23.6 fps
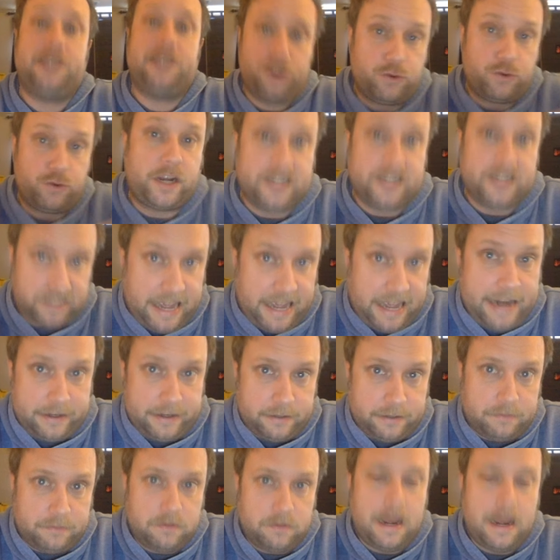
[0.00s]
you can send
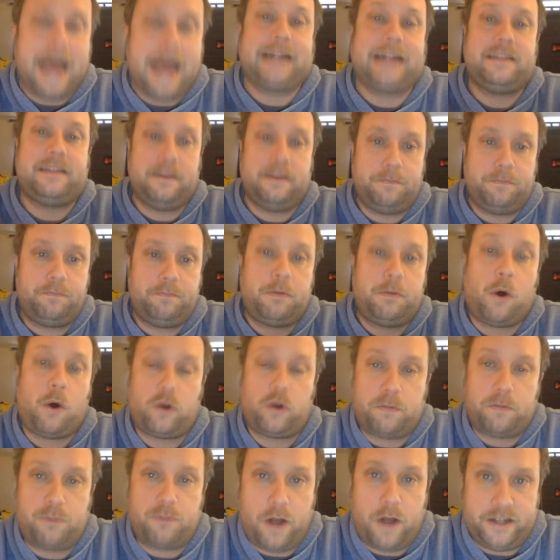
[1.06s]
at the
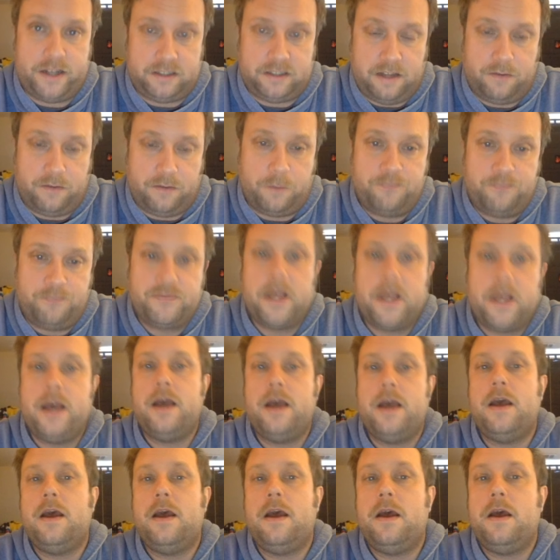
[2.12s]
bulk price level.
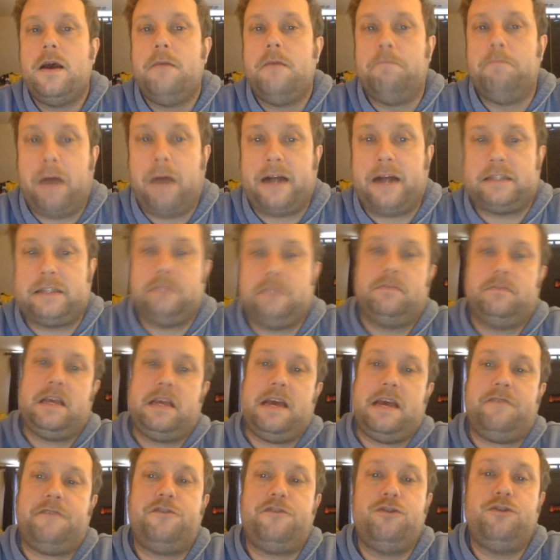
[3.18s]
But
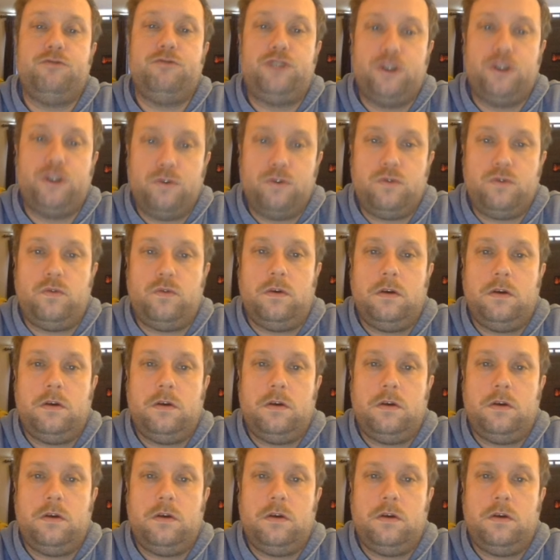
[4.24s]
if you do